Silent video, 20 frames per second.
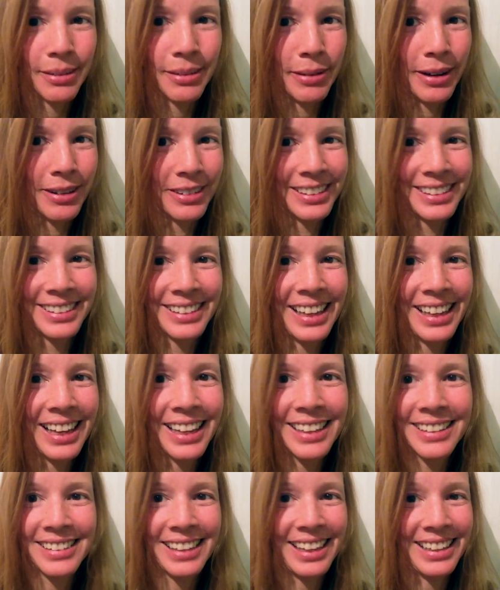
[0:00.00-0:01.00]
about
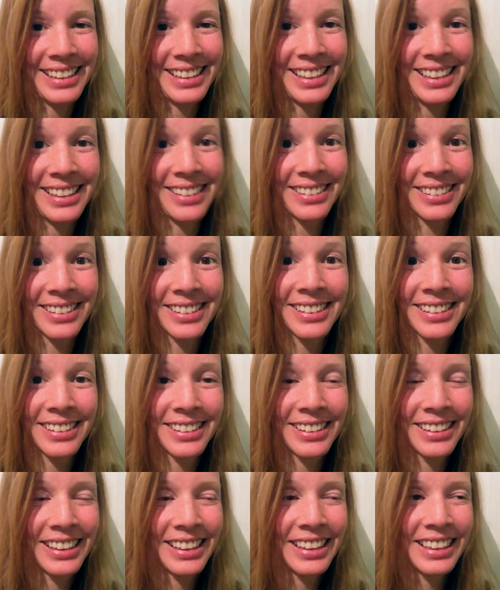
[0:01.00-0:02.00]
ten kilos,
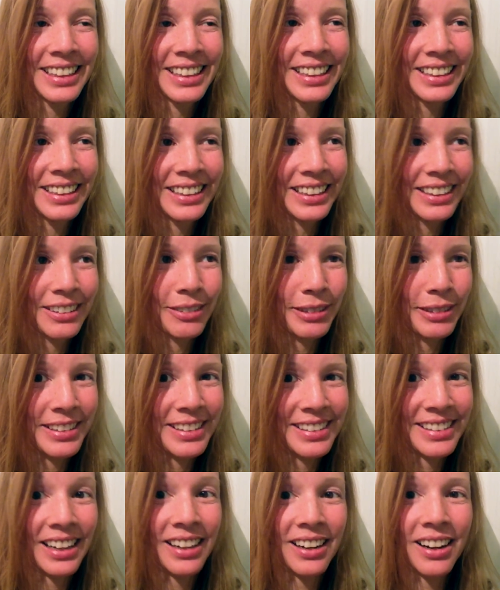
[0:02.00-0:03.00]
which
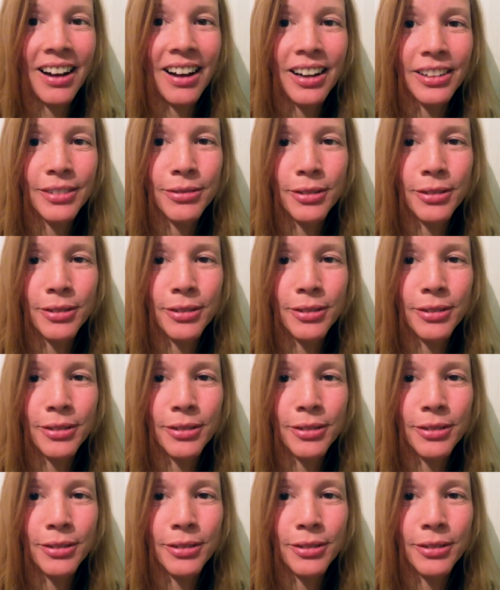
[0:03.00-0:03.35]
is a lot